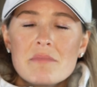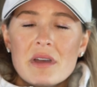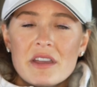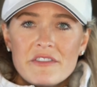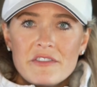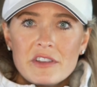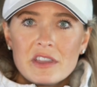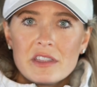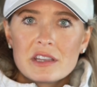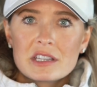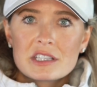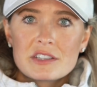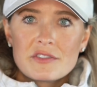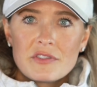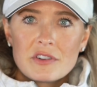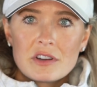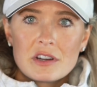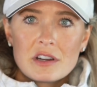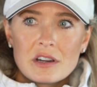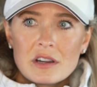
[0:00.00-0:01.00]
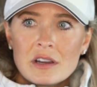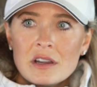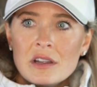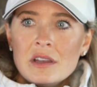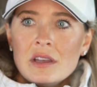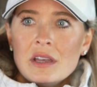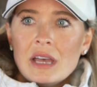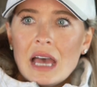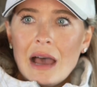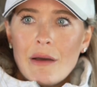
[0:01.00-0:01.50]
feelings for
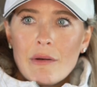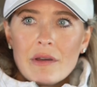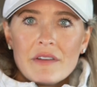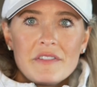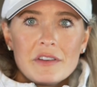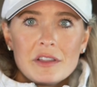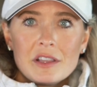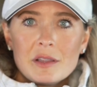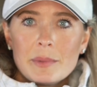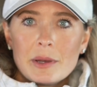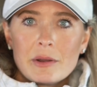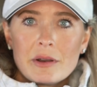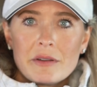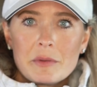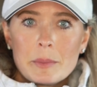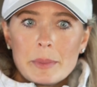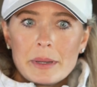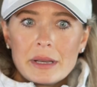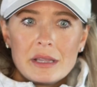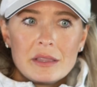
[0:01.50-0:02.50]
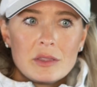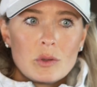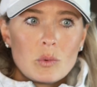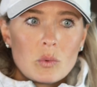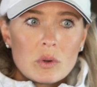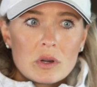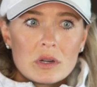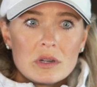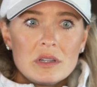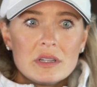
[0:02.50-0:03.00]
how I feel about everybody in the
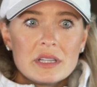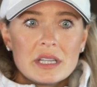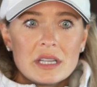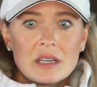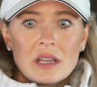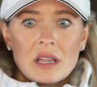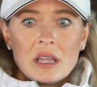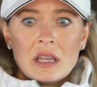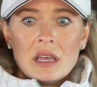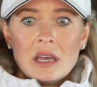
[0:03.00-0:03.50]
world, and